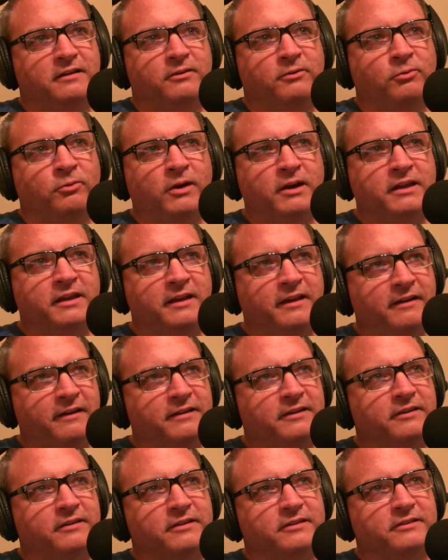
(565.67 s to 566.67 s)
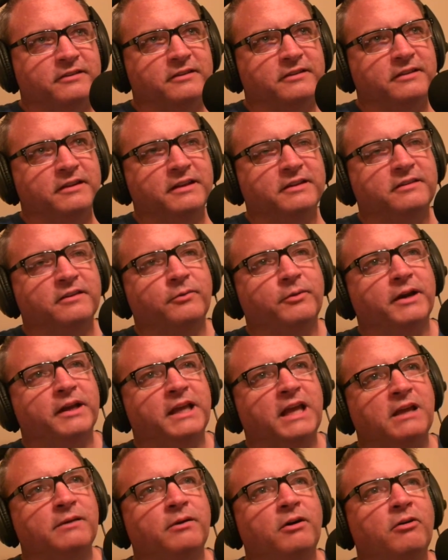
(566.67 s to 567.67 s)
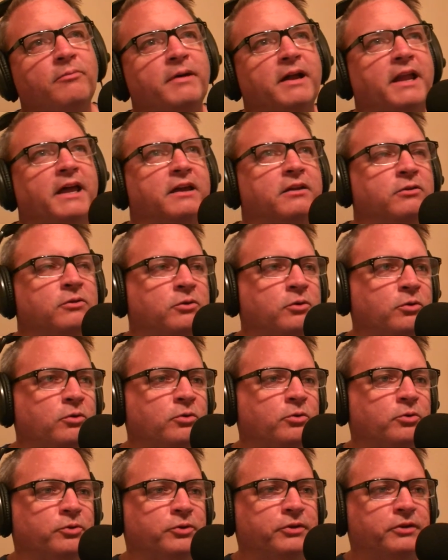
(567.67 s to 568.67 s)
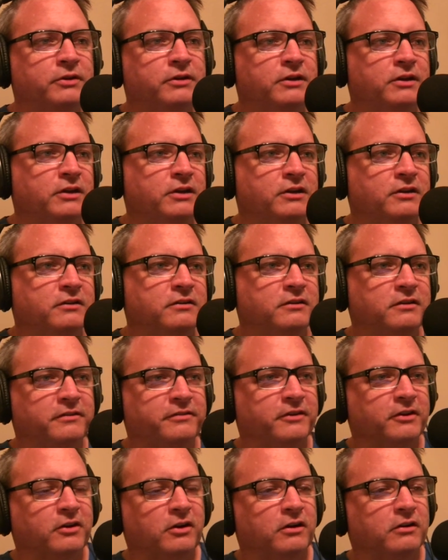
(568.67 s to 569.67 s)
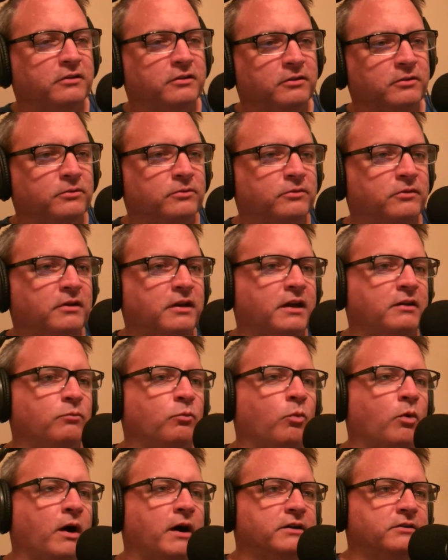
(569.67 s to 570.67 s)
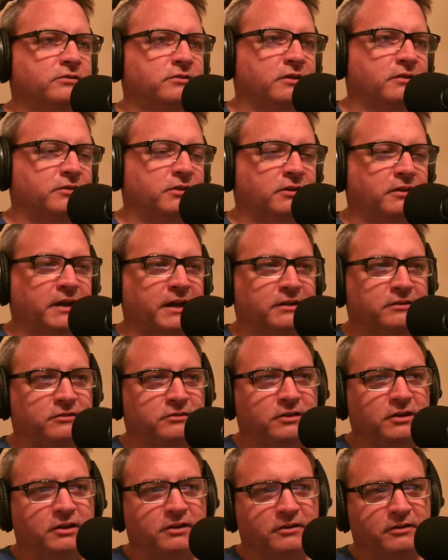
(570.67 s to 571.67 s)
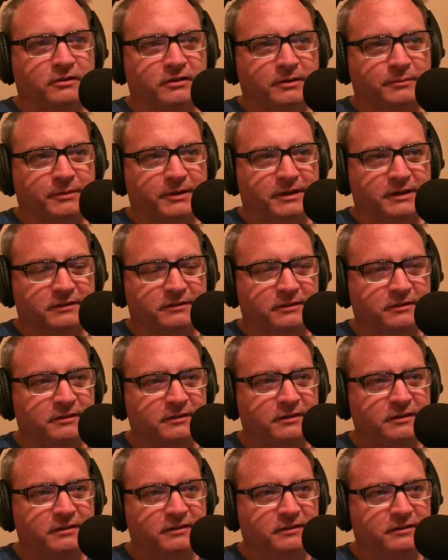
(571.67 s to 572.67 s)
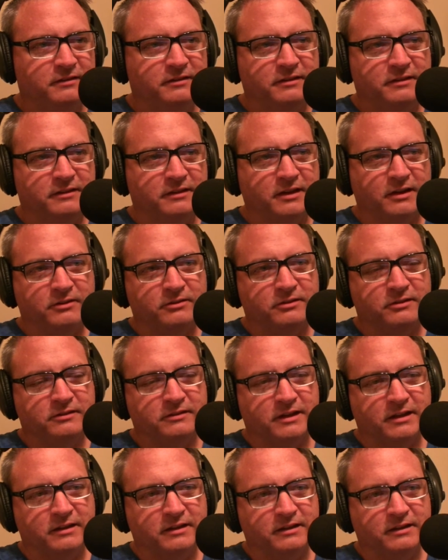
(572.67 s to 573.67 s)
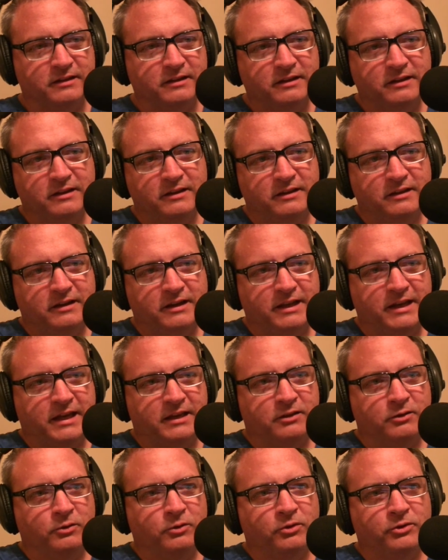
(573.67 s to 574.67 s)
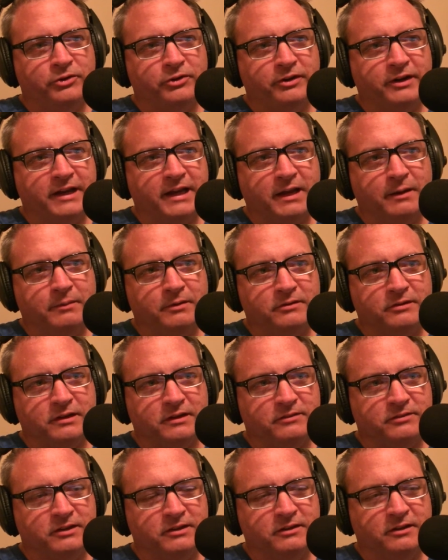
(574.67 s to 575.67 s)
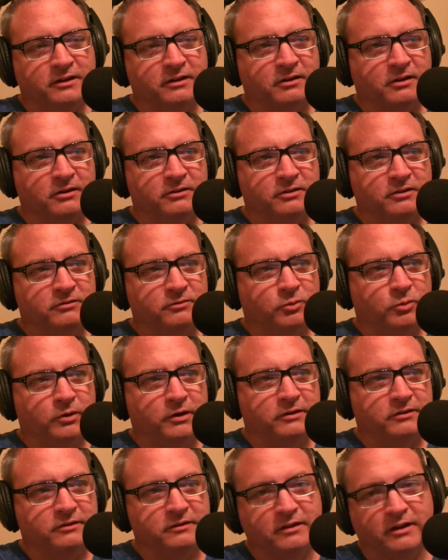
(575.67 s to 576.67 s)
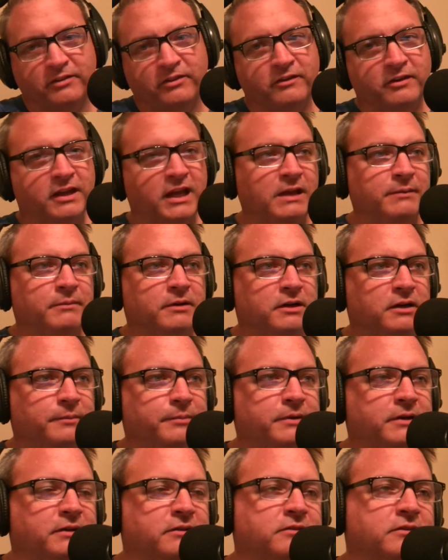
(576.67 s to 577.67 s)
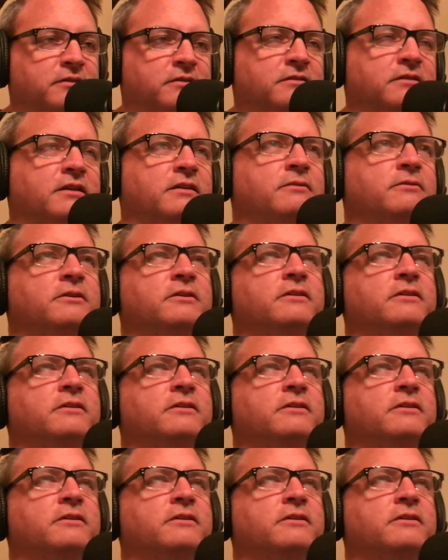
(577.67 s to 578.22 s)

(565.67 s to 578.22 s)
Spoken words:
what character is it? And so when I came home, I Googled different cartoons that I'd watched over the last year, and I'm like, is this it? No, she's not it. And I Googled her name to see if she'd done a cartoon voice, and nothing came up, and I was like, okay,